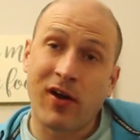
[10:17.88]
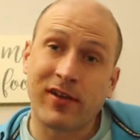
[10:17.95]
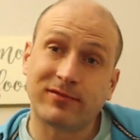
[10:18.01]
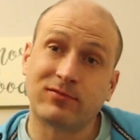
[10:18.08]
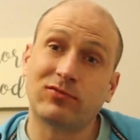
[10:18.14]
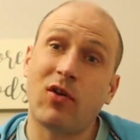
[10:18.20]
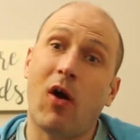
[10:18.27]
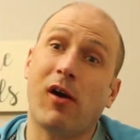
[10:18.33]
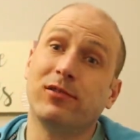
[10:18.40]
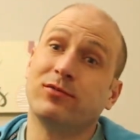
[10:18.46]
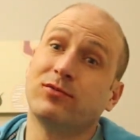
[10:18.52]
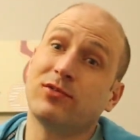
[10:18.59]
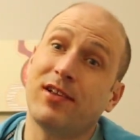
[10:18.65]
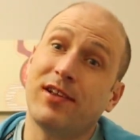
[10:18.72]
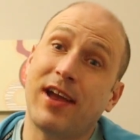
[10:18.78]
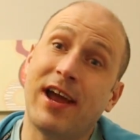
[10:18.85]

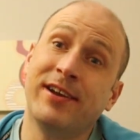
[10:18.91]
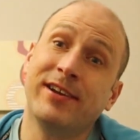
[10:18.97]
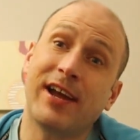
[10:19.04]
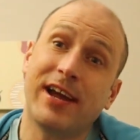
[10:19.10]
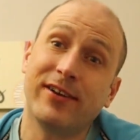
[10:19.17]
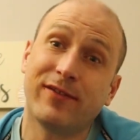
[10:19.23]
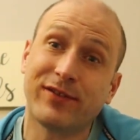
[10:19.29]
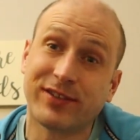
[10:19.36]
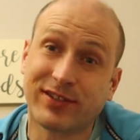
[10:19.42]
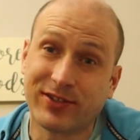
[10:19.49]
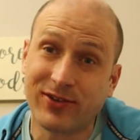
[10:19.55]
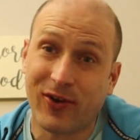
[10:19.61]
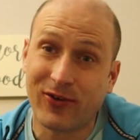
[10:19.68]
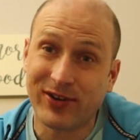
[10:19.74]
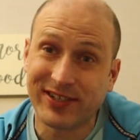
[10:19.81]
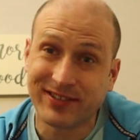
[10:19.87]
End of the
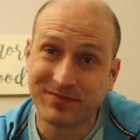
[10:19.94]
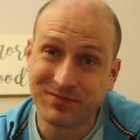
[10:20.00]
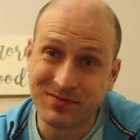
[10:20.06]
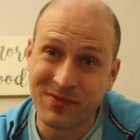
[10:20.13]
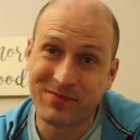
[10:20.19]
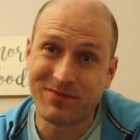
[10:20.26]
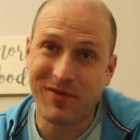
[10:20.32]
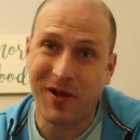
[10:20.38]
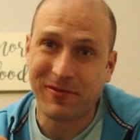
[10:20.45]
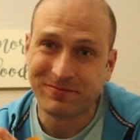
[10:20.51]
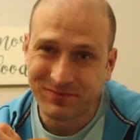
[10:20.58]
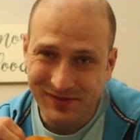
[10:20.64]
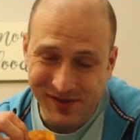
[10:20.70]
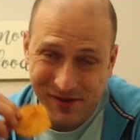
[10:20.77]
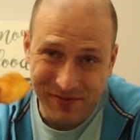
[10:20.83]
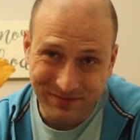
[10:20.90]
story is
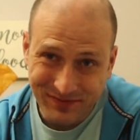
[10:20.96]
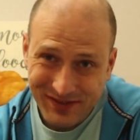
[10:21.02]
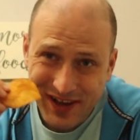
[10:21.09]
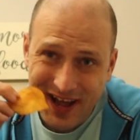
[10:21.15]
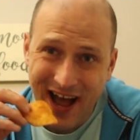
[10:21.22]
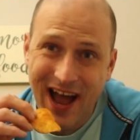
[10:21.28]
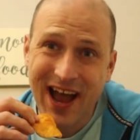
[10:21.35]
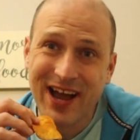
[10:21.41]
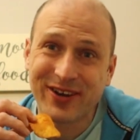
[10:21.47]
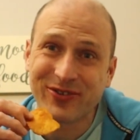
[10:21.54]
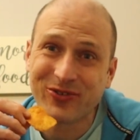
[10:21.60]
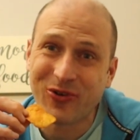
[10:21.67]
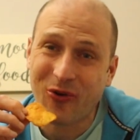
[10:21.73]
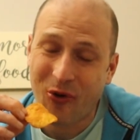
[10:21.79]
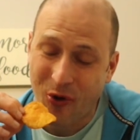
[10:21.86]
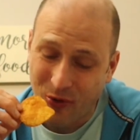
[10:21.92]
I had to
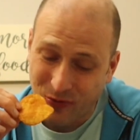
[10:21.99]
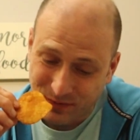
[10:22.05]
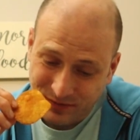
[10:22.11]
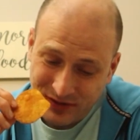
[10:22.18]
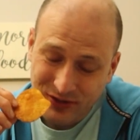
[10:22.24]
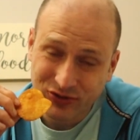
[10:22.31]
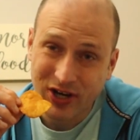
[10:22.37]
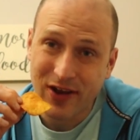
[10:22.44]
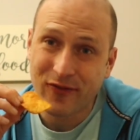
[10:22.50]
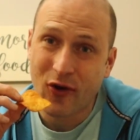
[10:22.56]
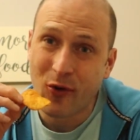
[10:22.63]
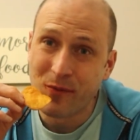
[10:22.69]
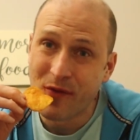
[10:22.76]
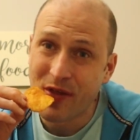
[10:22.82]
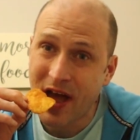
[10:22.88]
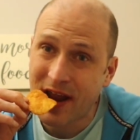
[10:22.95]
go home, drive
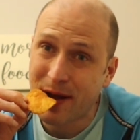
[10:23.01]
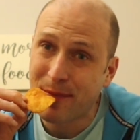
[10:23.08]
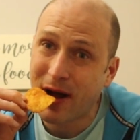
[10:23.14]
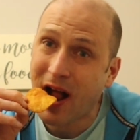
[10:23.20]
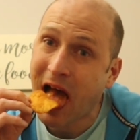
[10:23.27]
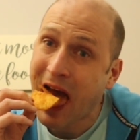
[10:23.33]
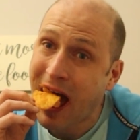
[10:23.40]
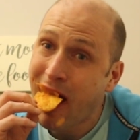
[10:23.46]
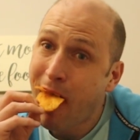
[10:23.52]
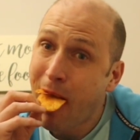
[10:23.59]
home with Annabelle.